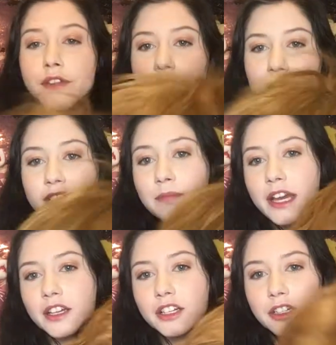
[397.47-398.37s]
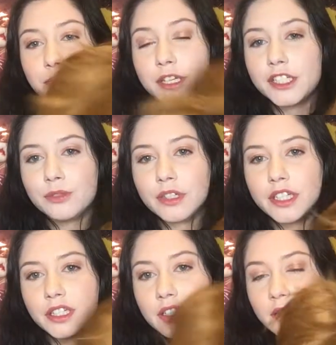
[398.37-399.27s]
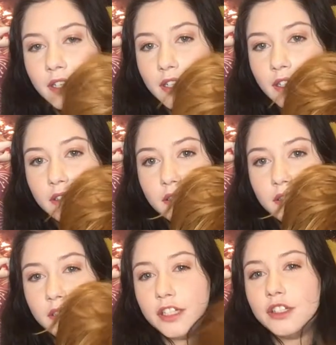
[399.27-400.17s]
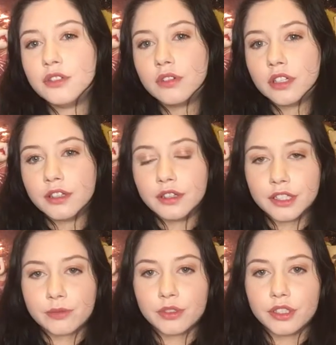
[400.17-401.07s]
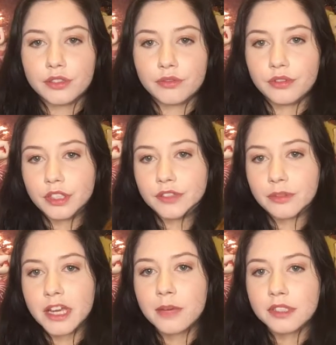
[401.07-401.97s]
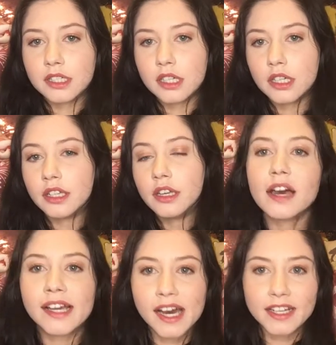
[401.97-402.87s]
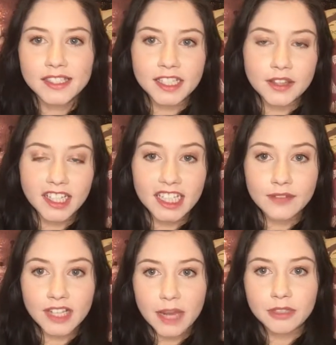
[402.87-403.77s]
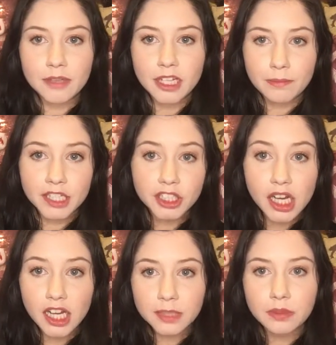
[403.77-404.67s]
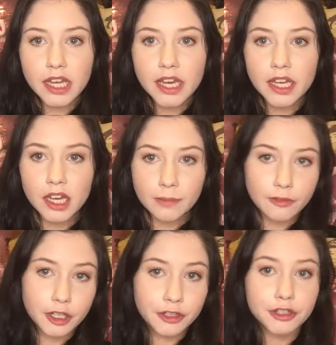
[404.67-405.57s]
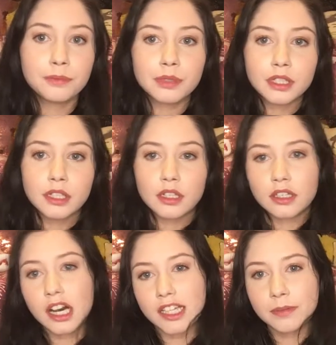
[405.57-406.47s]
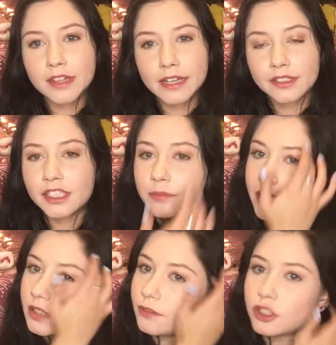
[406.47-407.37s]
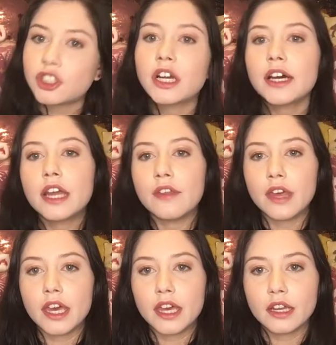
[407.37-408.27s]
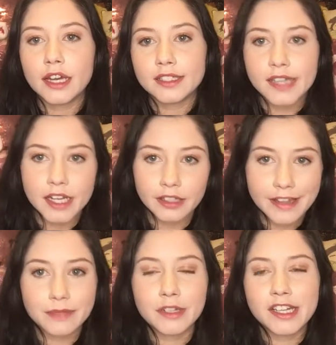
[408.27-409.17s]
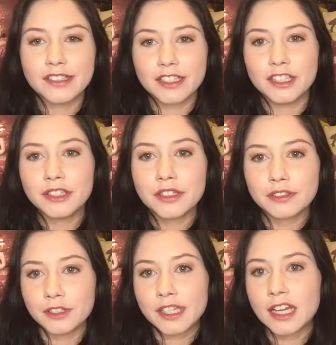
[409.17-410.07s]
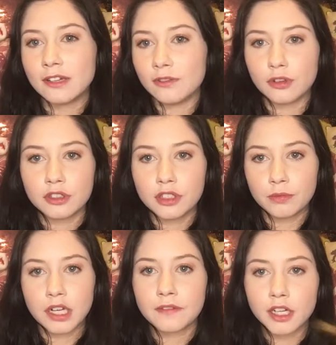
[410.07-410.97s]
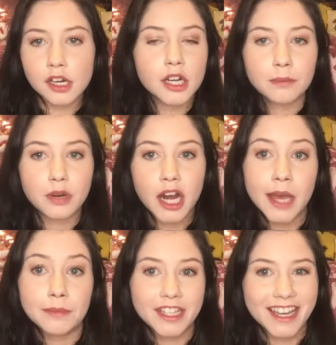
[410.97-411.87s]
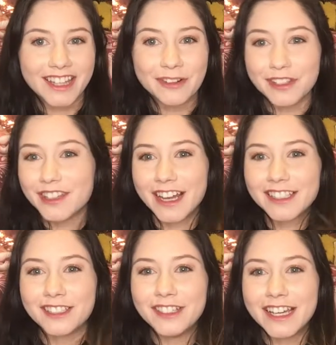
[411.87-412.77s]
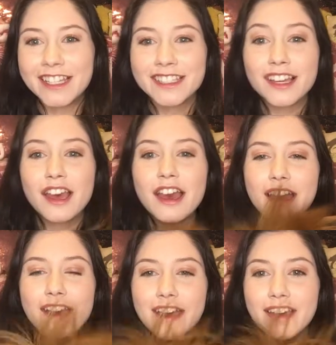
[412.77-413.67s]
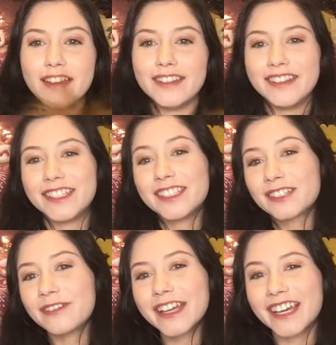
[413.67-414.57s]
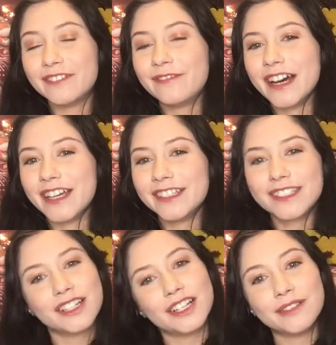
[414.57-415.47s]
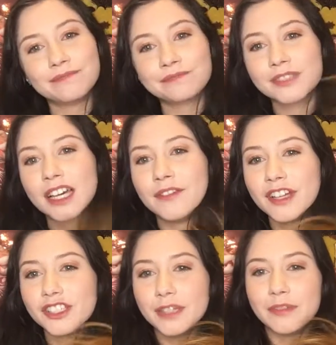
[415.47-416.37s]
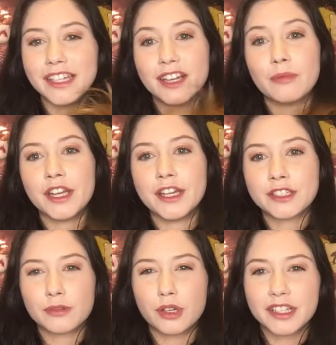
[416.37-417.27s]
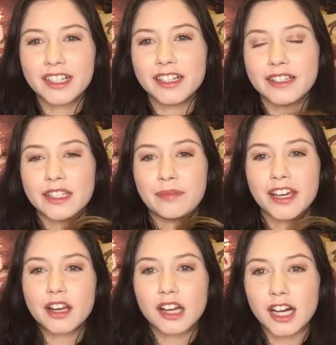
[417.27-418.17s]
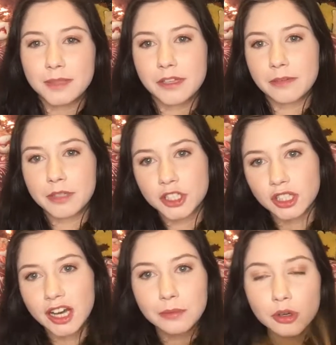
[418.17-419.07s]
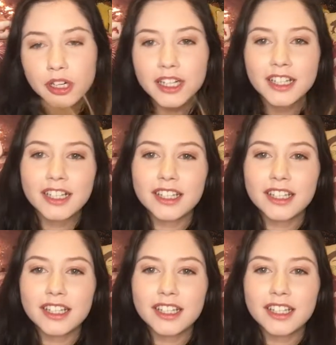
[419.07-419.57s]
This is my current Pidge wig. I need a new one. This one is from Amazon. I got it because I didn't think I'd have time to make a Pidge cosplay um, for a group cosplay that I was going to be in a Voltron and then I decided last minute I was going to do it so I just kind of ordered whatever I could on Prime to get there within the next two days and this is the wig I could find so Eventually I'm going to get a way nicer one because I plan on cosplaying Pidge a lot more.